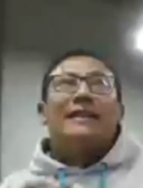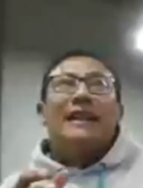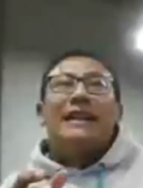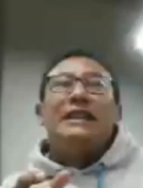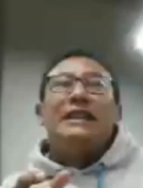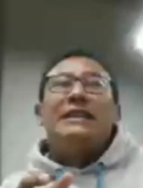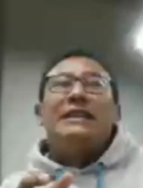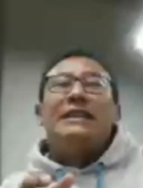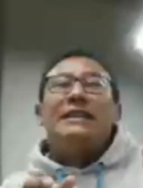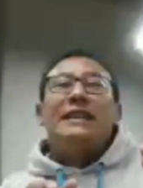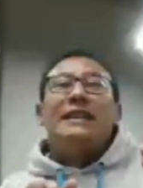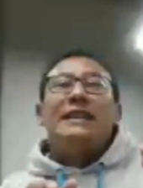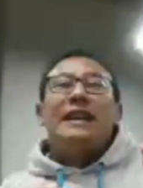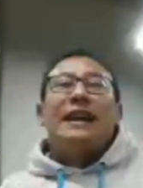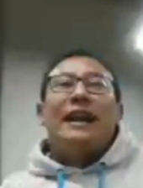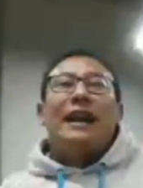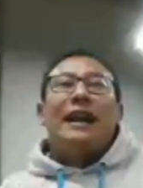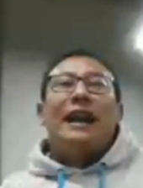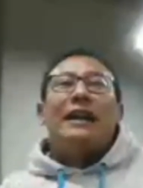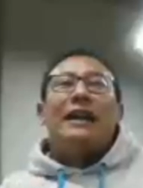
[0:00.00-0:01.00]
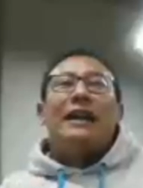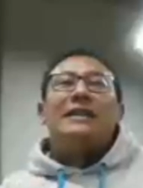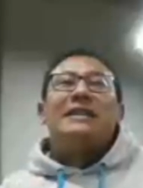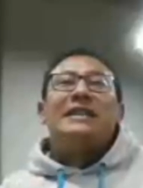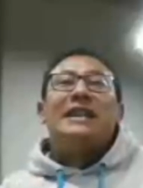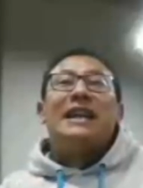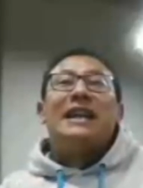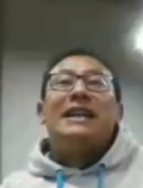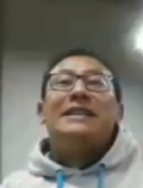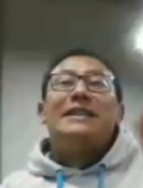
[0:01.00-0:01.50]
they
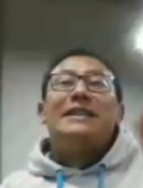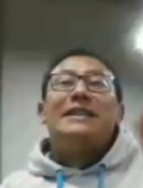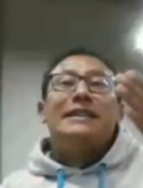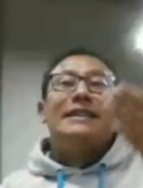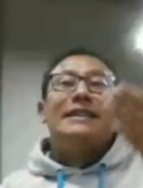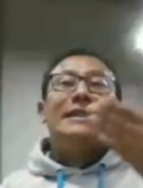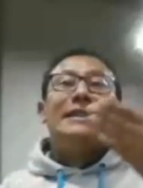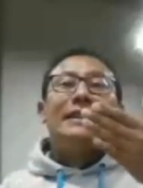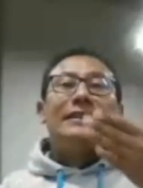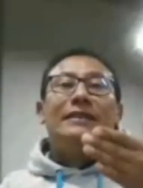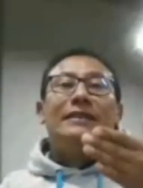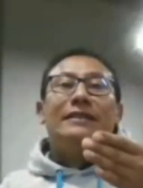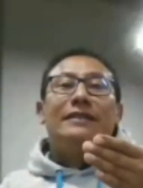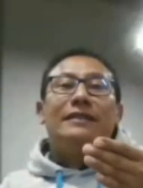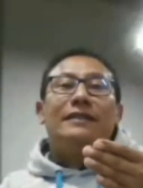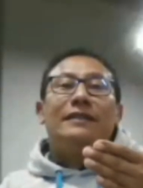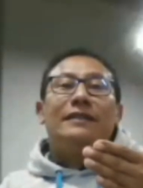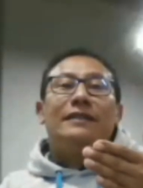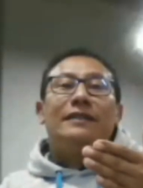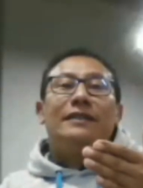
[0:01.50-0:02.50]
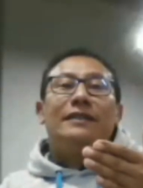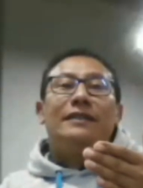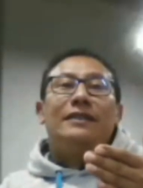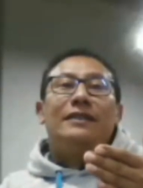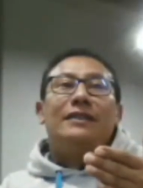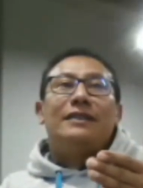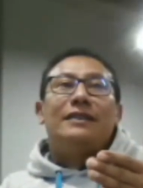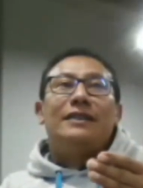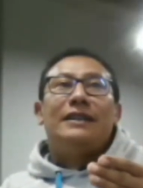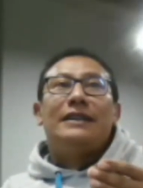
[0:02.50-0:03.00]
are changing.
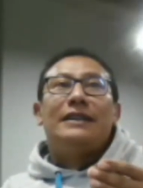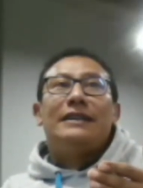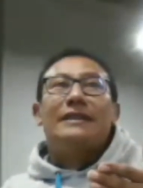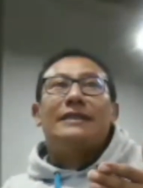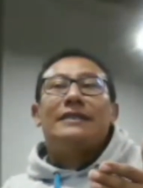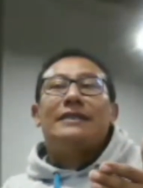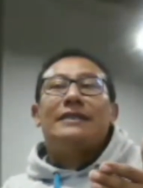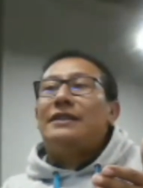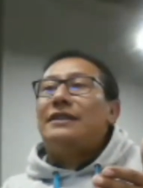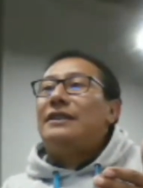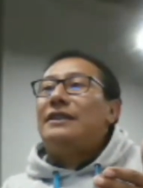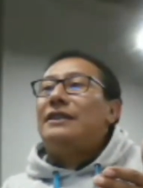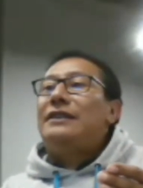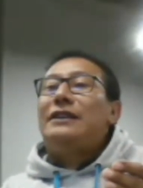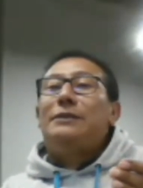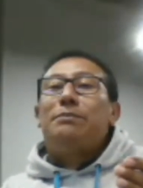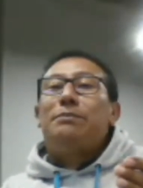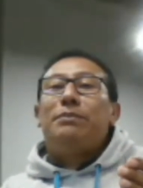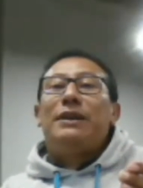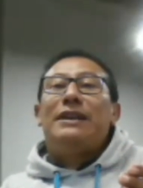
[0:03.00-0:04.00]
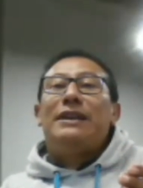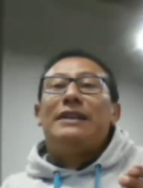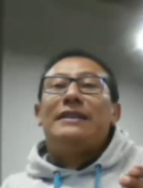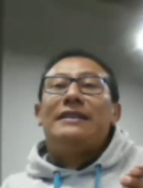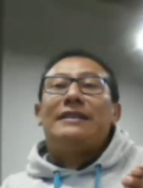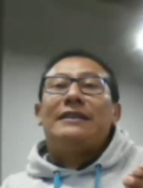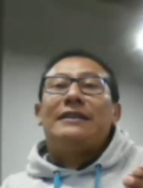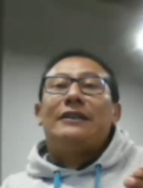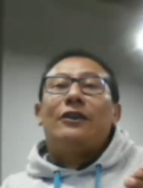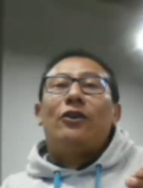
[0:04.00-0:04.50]
Yes.
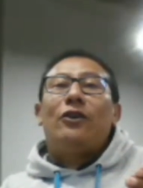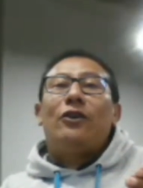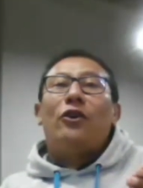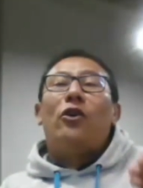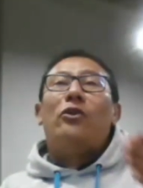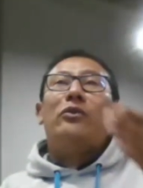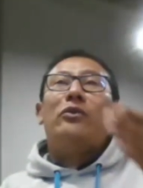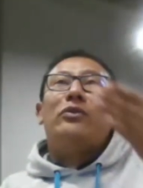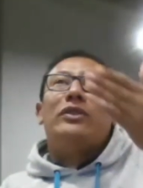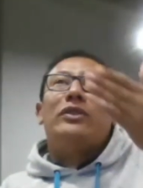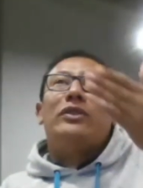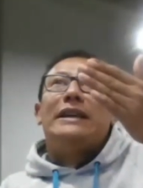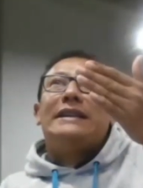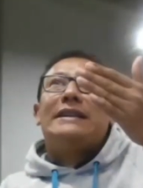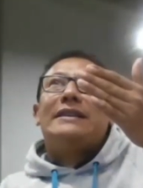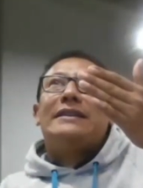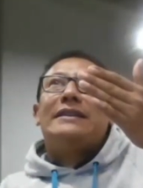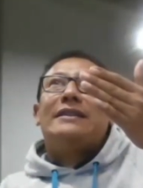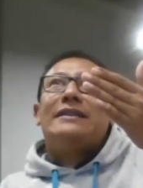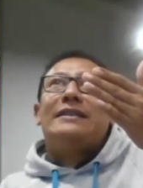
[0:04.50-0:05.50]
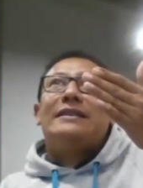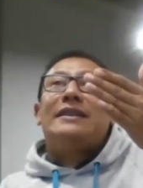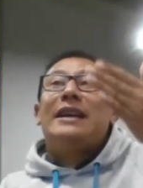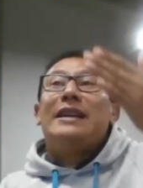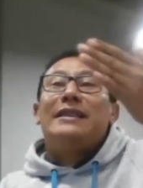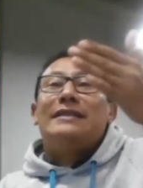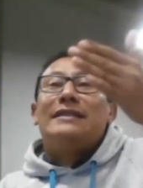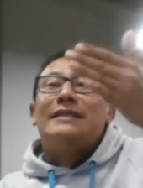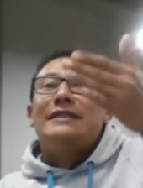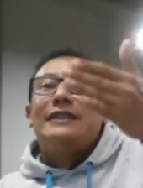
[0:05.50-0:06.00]
Depends on the
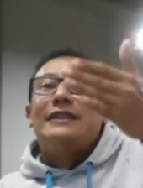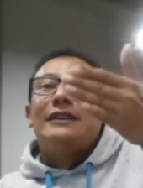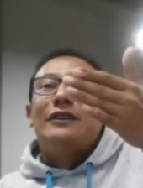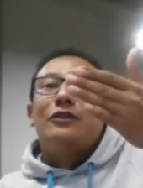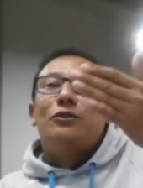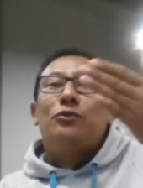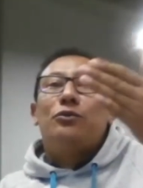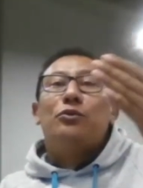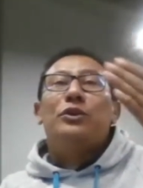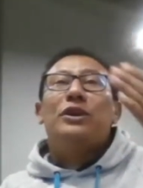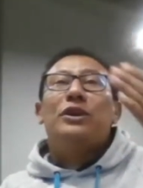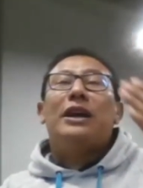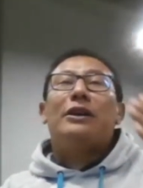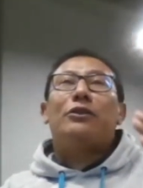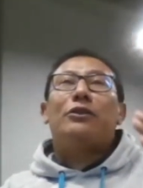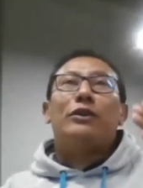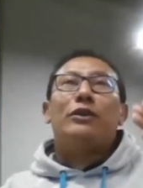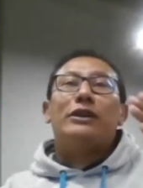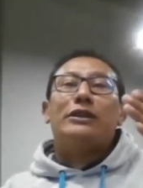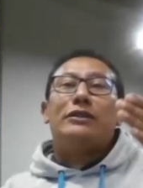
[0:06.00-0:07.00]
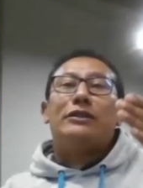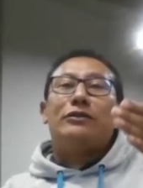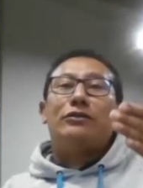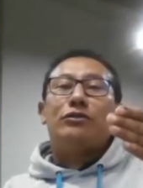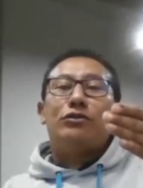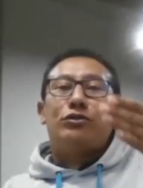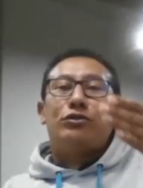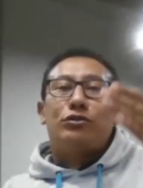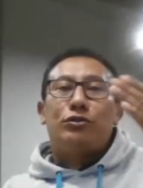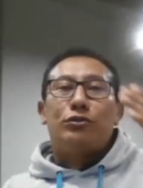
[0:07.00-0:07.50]
tense we are going
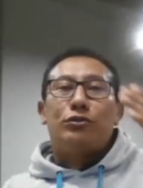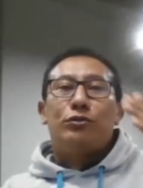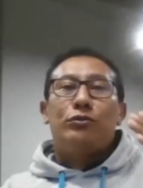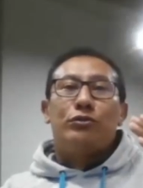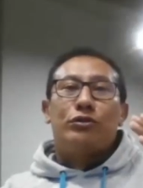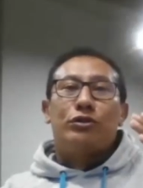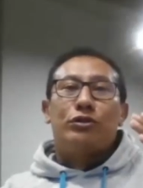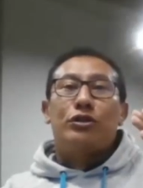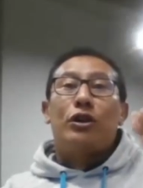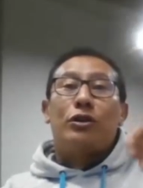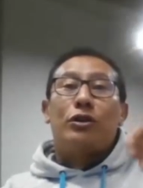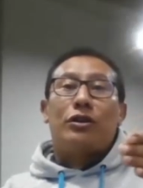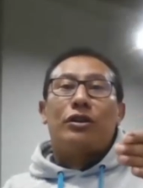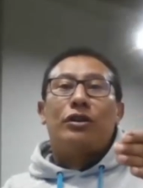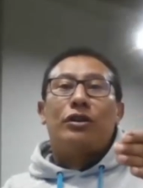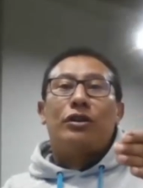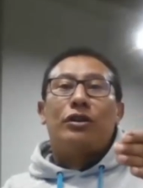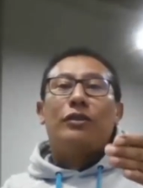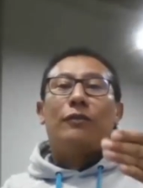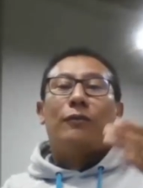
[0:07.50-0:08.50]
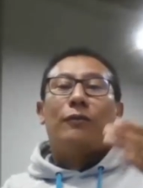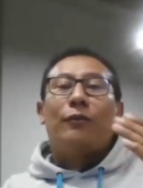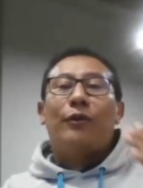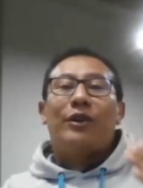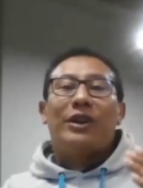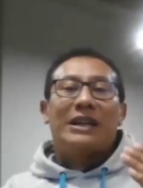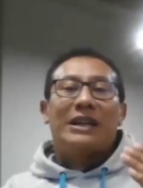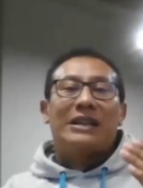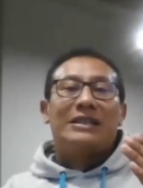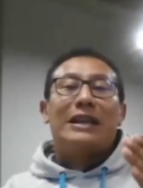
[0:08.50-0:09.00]
to talk.
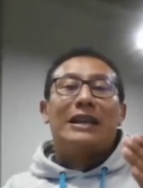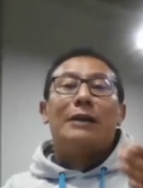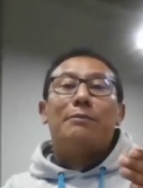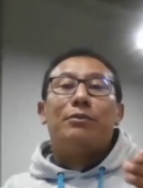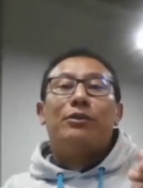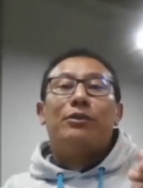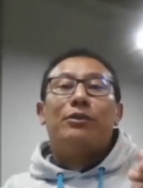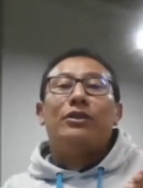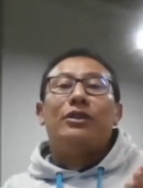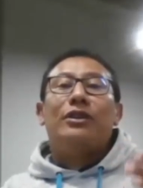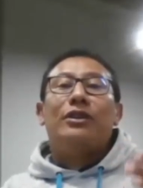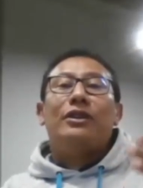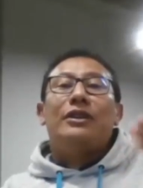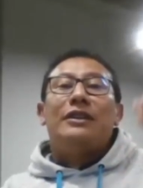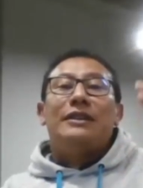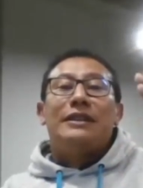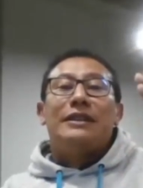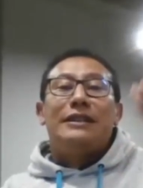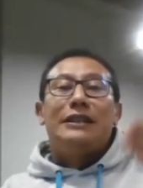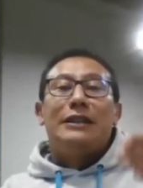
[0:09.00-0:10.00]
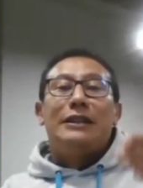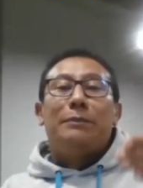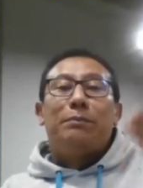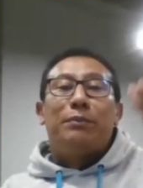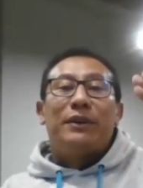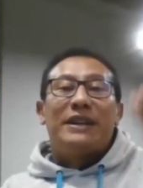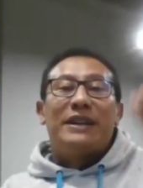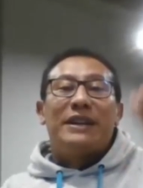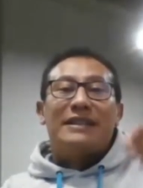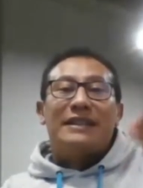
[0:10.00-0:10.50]
For example, in the
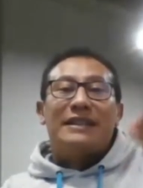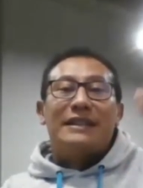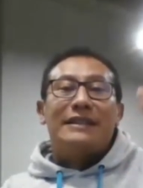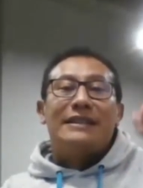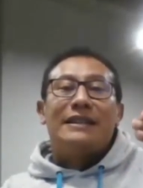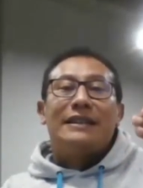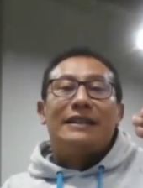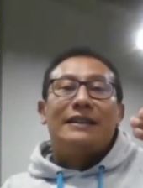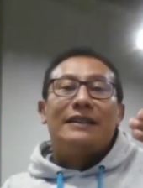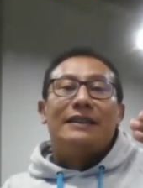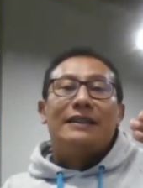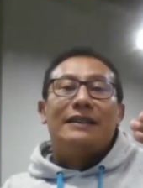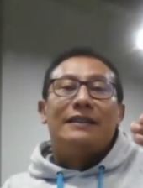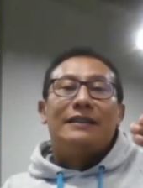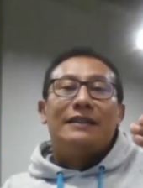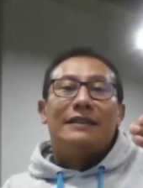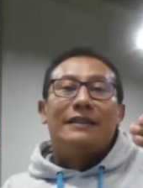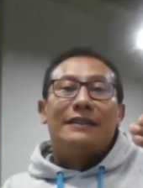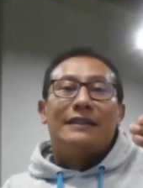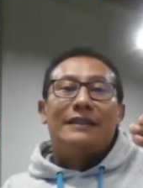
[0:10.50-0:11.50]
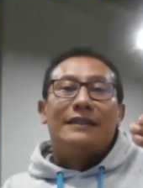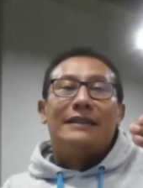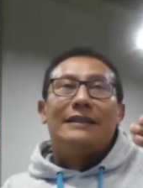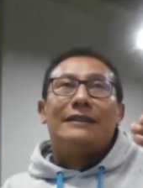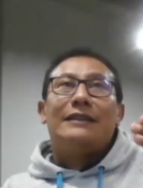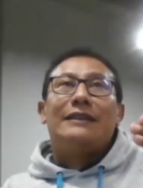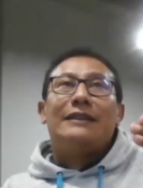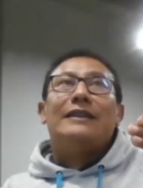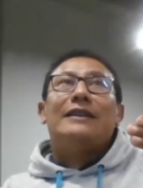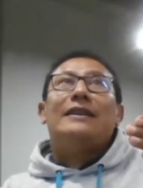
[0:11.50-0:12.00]
present,
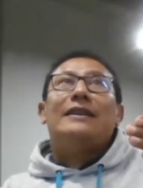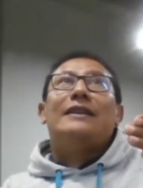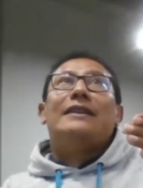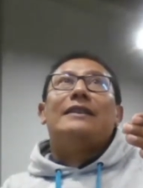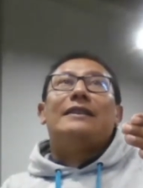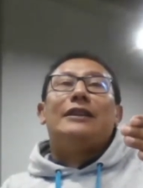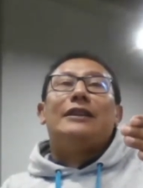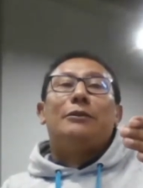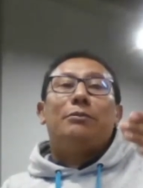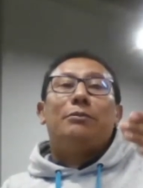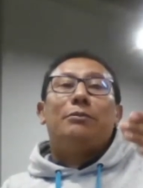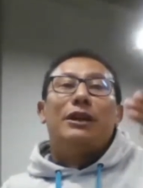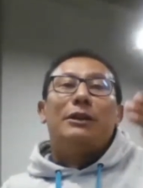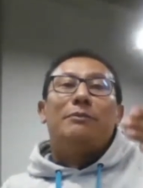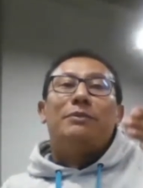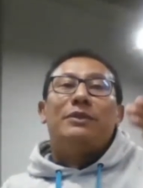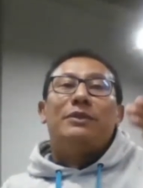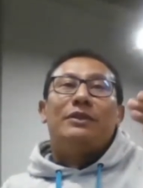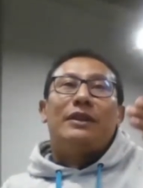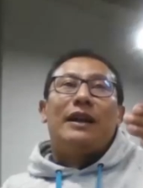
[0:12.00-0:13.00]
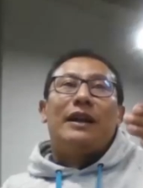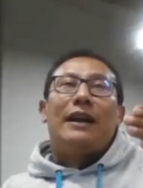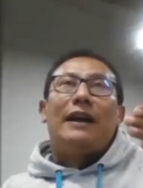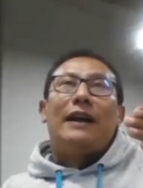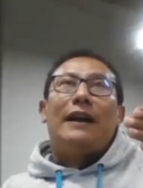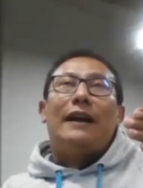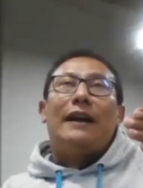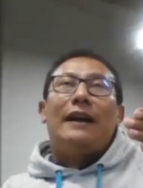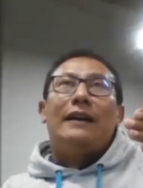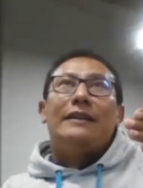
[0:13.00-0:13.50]
yes, the verb
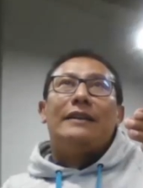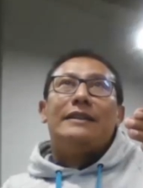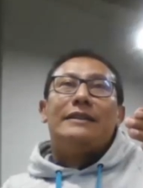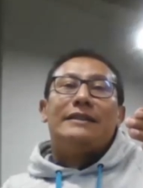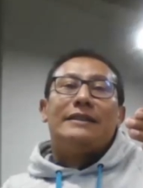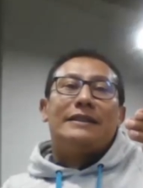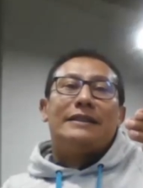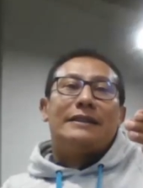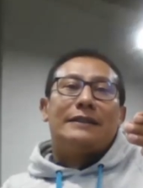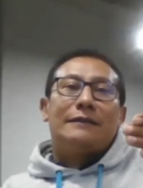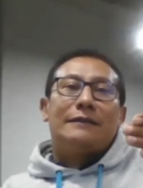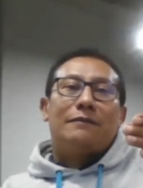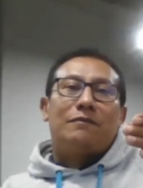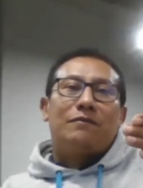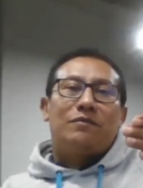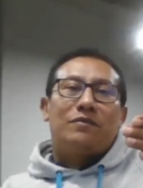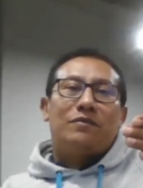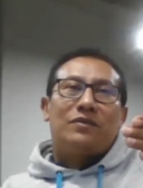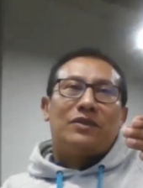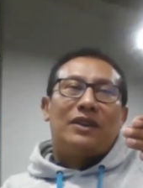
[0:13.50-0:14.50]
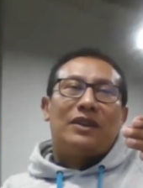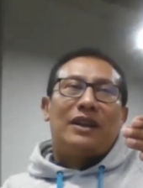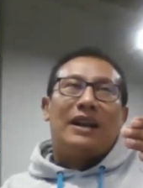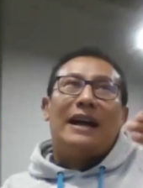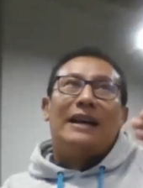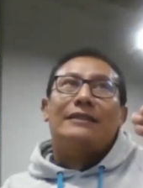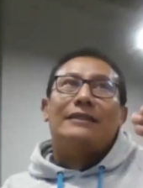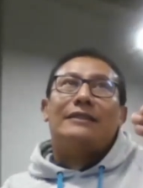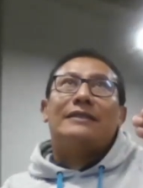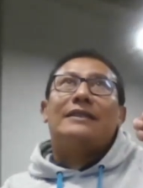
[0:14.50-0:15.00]
is
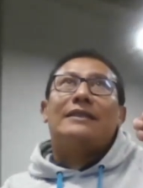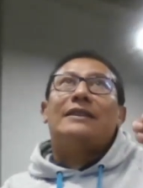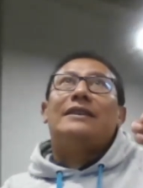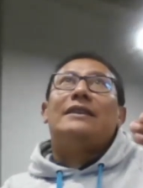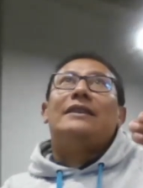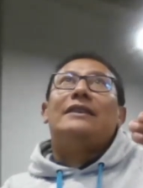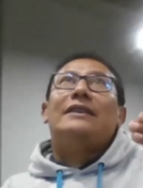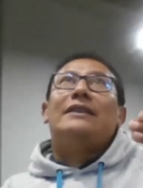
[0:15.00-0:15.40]
has